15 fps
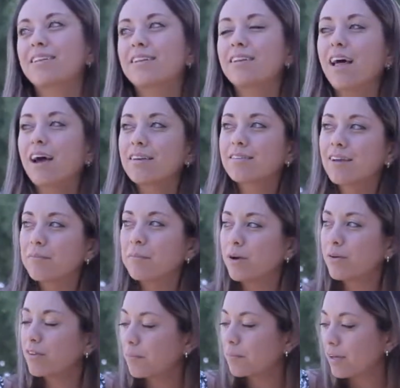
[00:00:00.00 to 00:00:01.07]
I did last time
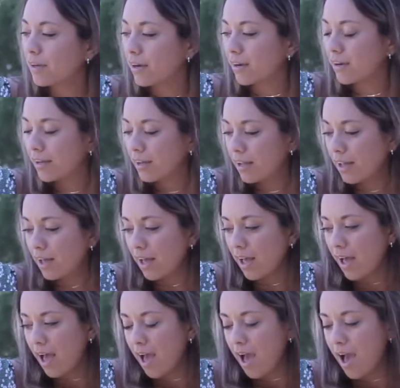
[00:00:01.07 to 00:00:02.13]
I was up here.
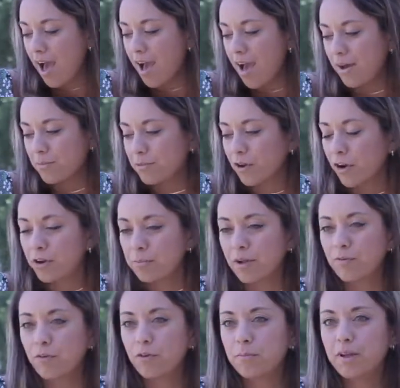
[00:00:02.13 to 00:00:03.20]
I'm sorry to
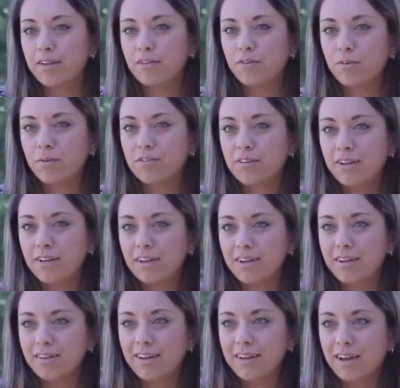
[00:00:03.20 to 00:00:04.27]
my roommates who see
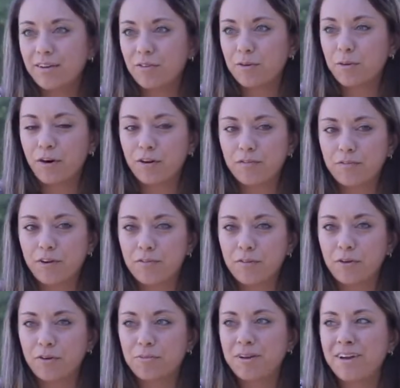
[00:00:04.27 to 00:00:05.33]
it in like every part of our
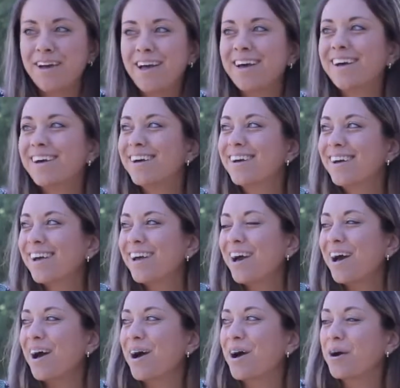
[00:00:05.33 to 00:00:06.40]
room.
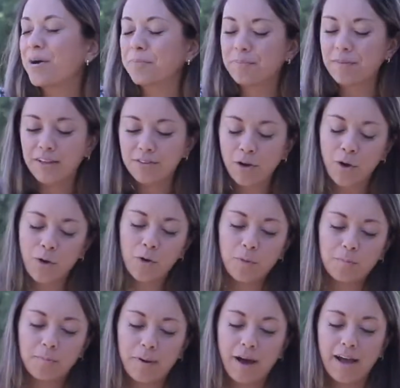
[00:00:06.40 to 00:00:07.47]
It's
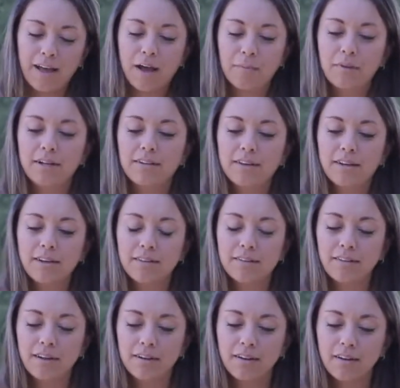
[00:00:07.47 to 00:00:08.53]
Hope by Emily
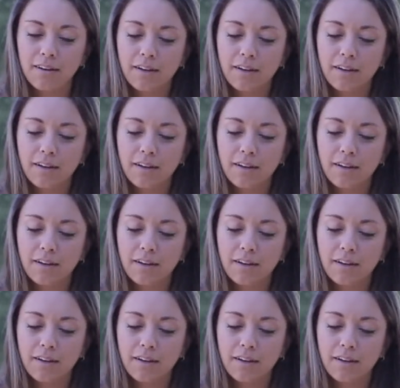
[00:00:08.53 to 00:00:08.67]
Dickinson.